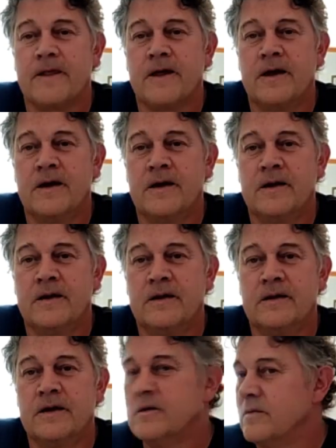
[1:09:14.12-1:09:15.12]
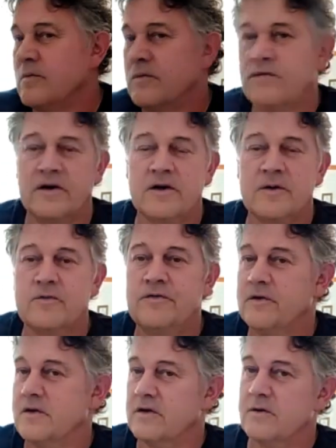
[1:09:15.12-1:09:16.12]
and then fire
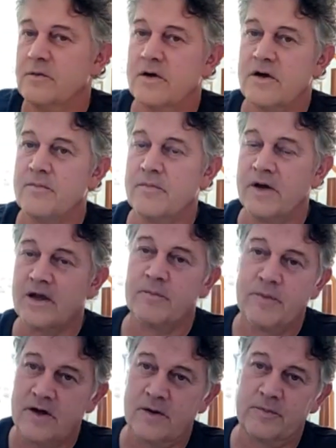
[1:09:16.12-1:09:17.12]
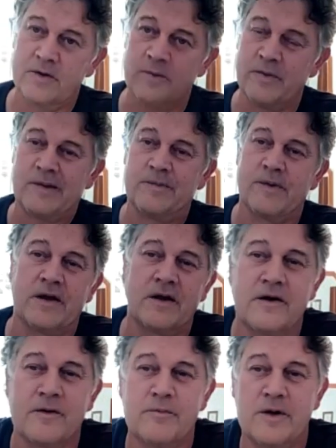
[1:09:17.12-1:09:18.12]
movement and you would come back and pick up your backpack.
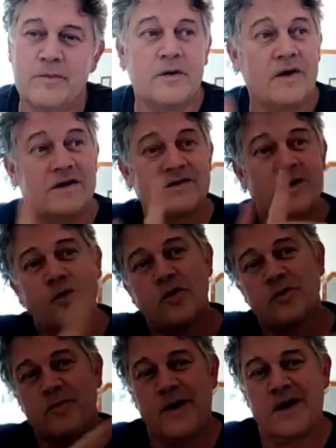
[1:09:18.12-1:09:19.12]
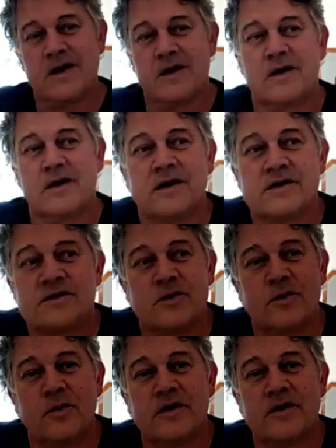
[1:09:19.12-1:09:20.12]
And I remember as I walked back, I saw
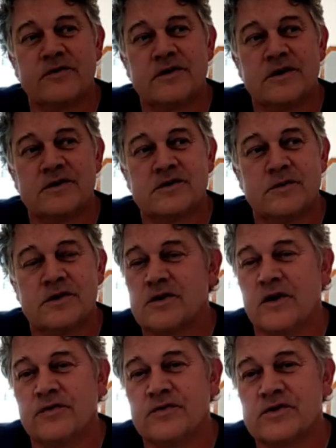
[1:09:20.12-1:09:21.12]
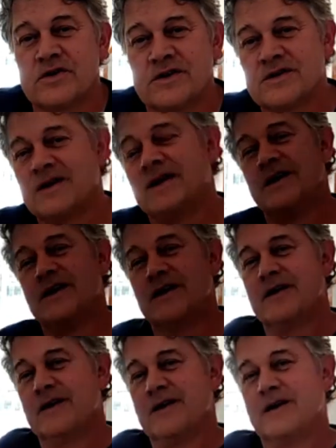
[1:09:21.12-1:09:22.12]
one of the Jewish officers
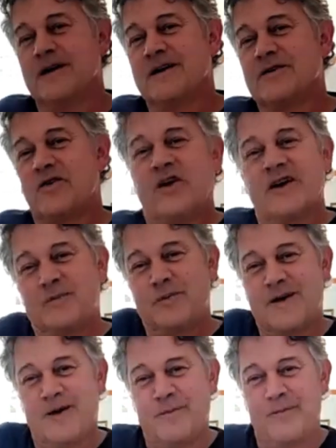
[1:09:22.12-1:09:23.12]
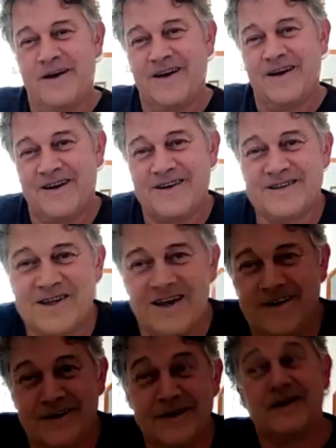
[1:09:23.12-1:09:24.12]
trying to pick up my
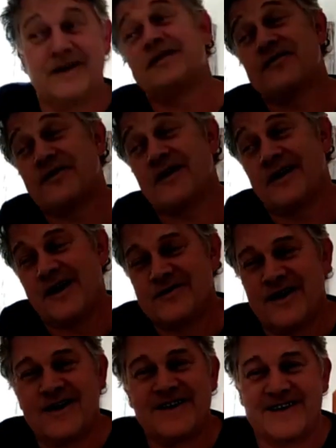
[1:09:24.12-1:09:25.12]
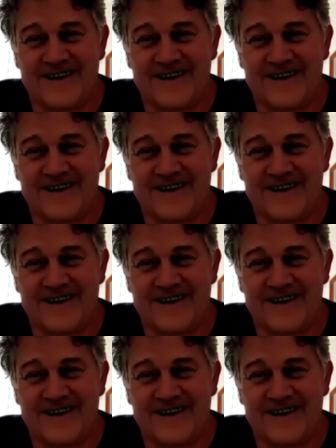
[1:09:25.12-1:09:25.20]
rucksack and he nearly fell over.